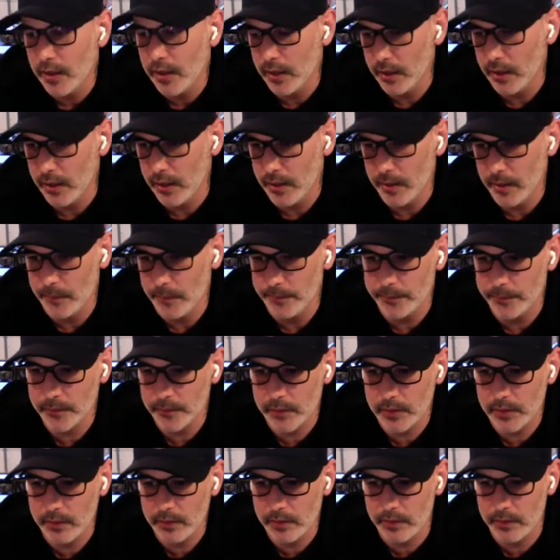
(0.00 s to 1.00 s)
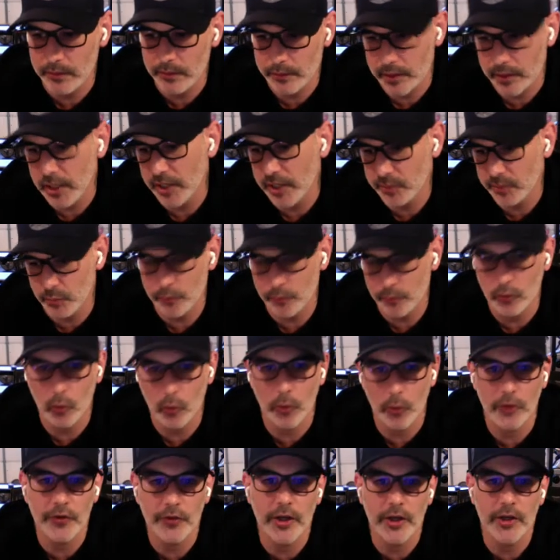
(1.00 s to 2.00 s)
in the
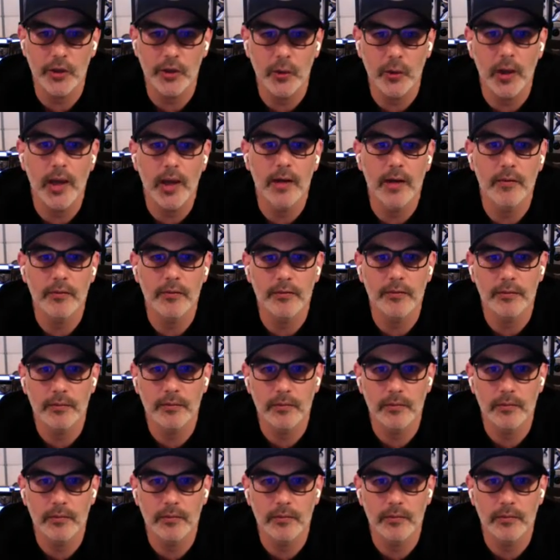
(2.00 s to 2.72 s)
Cosmovorous, I do have